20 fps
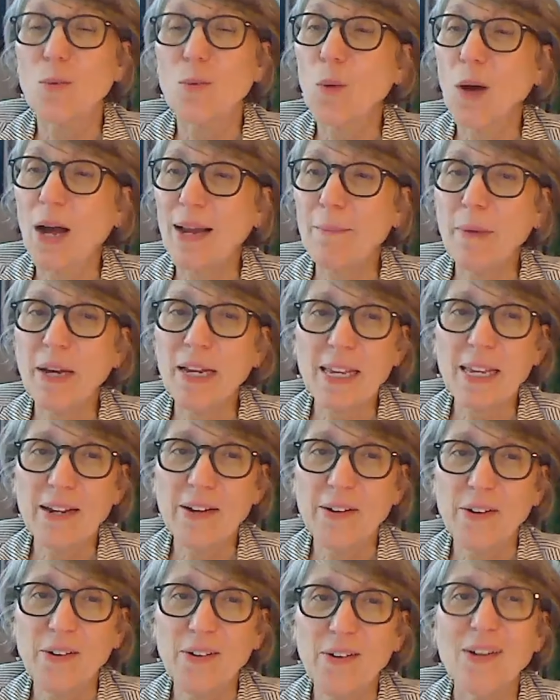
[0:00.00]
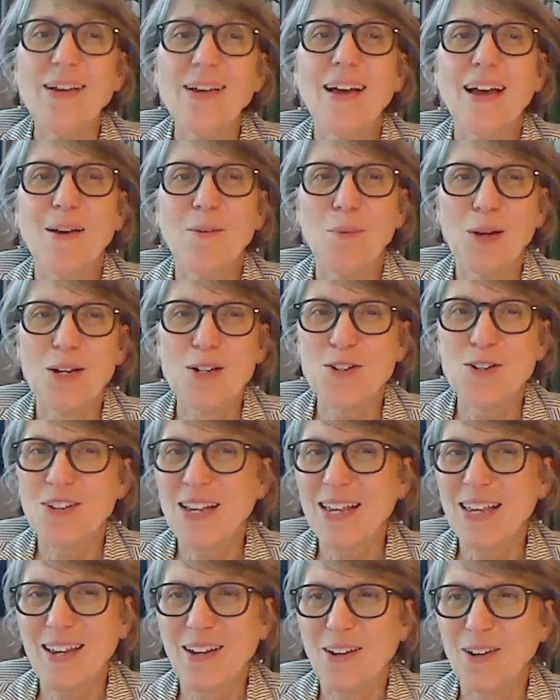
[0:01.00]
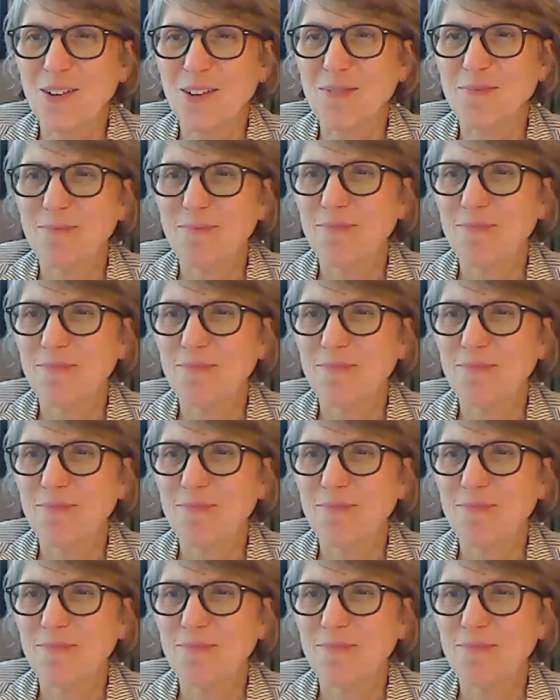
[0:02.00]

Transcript: Why am I here, and why should I care?